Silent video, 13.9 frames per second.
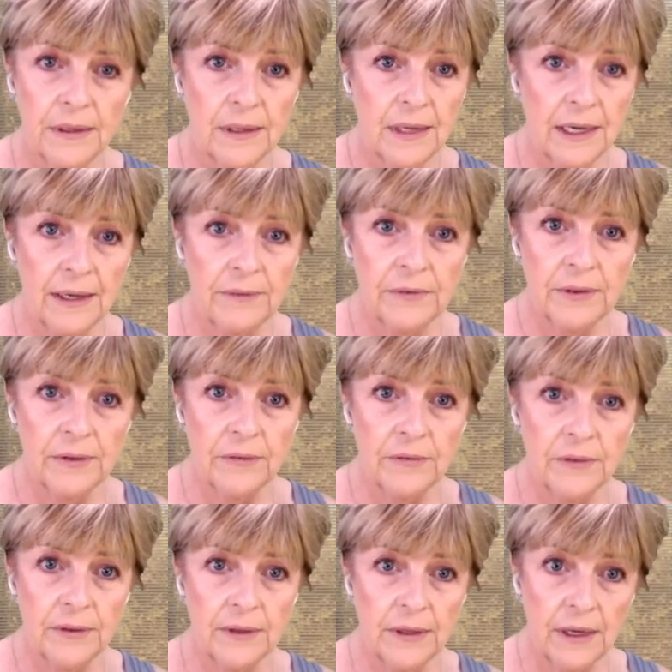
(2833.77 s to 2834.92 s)
The 11th
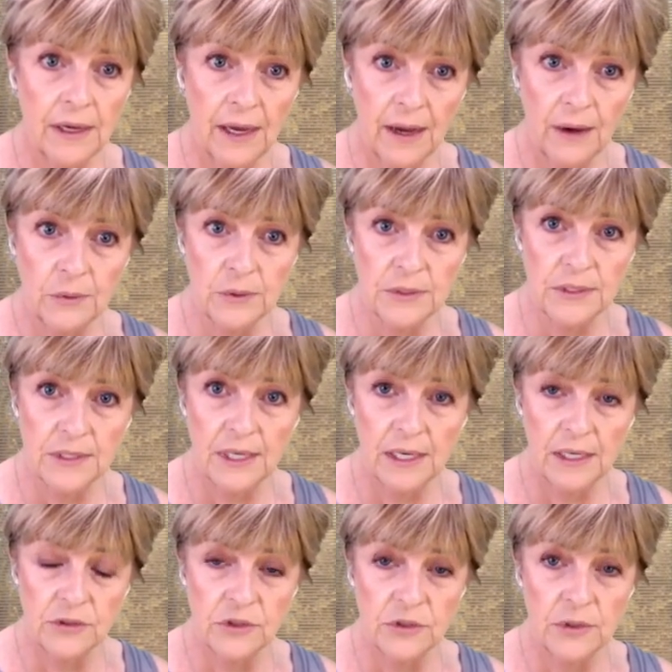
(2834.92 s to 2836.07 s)
house
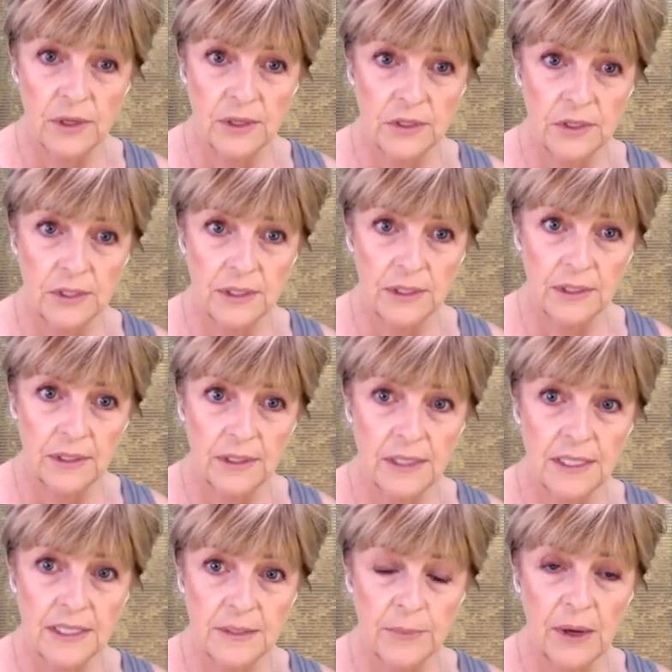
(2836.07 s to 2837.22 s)
in astrology
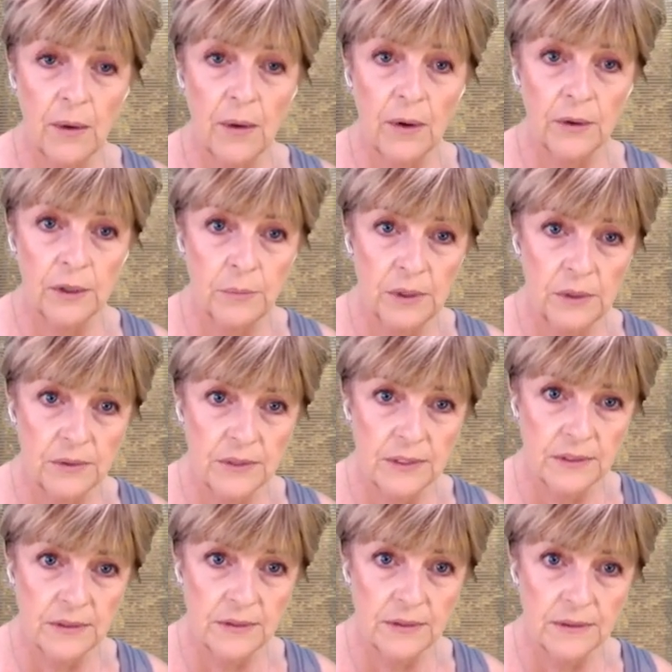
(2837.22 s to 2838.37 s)
is about our
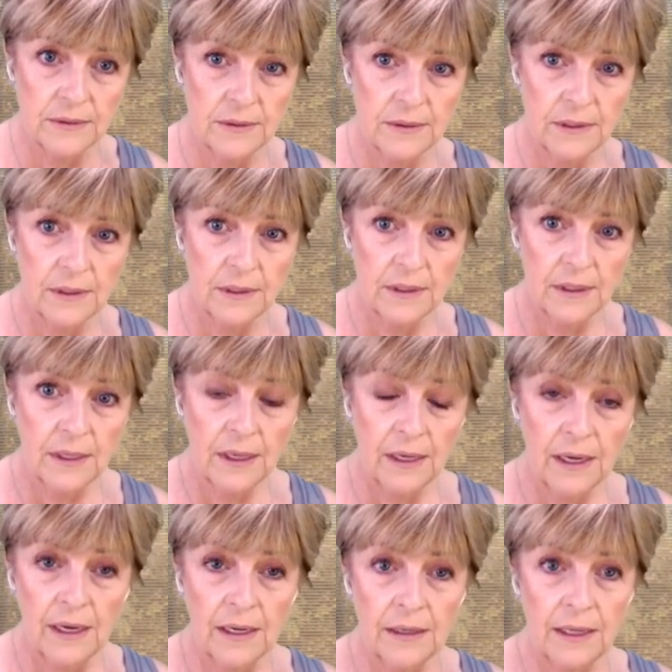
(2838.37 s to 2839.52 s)
communities.
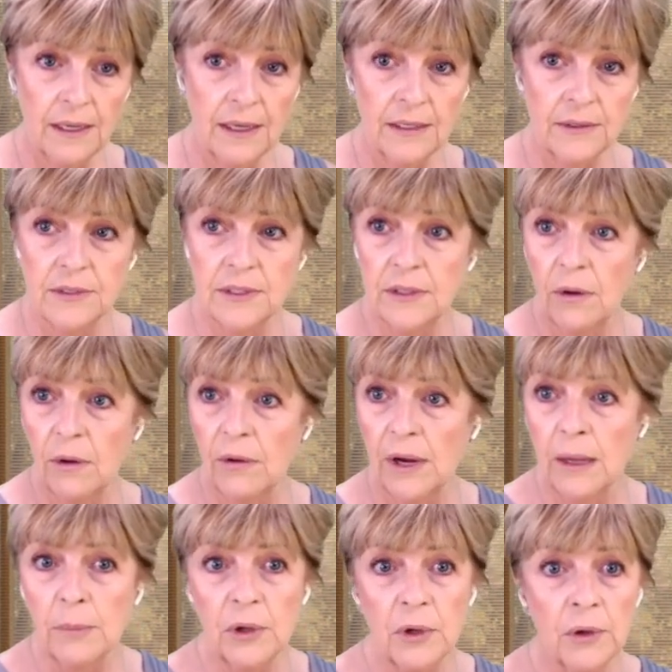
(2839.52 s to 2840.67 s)
And that's in our
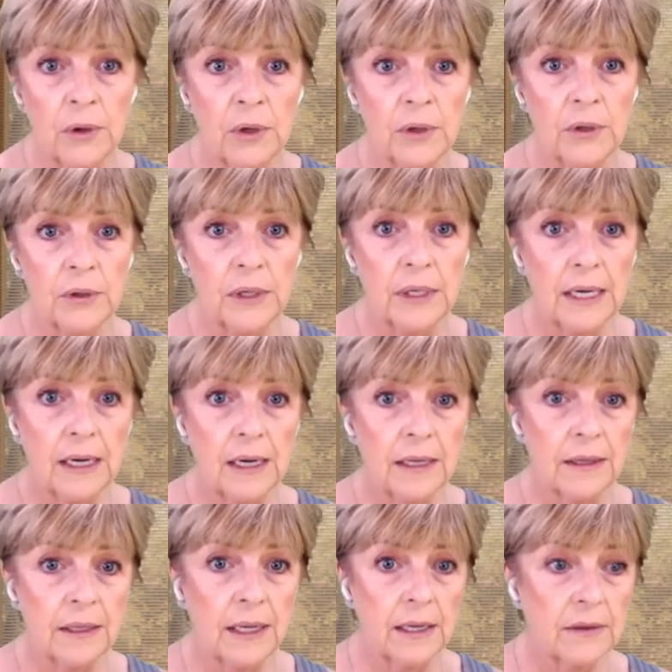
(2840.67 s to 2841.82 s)
neighborhood,
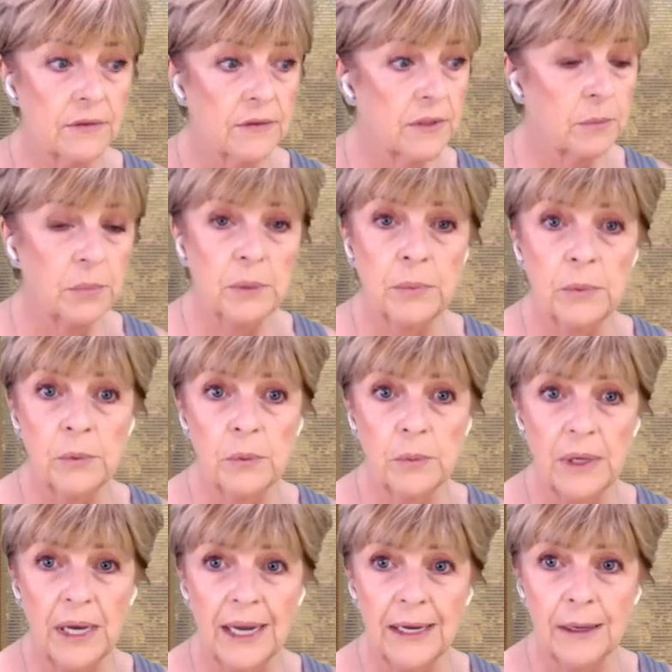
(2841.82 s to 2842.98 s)
and that's the people that
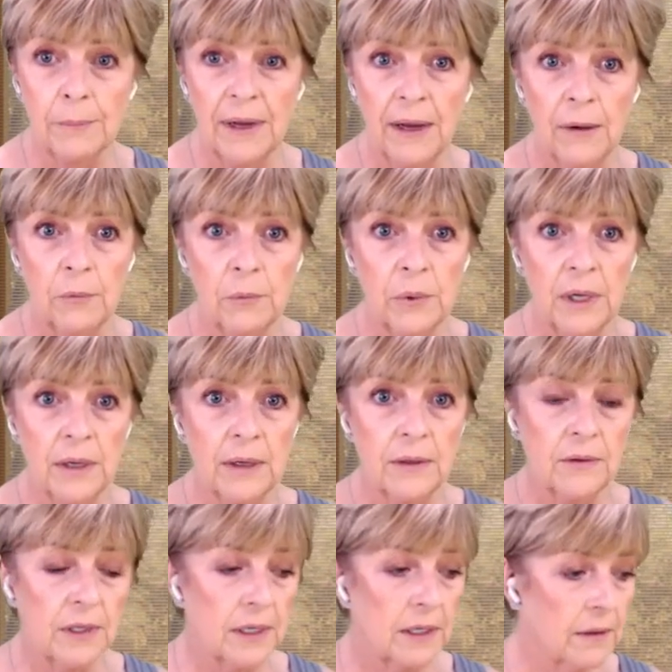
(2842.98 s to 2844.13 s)
we hang about
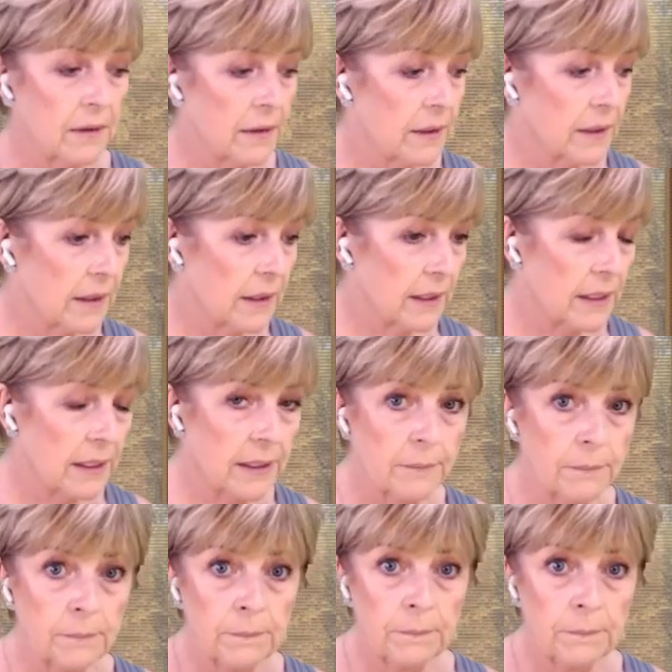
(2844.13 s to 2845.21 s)
with in the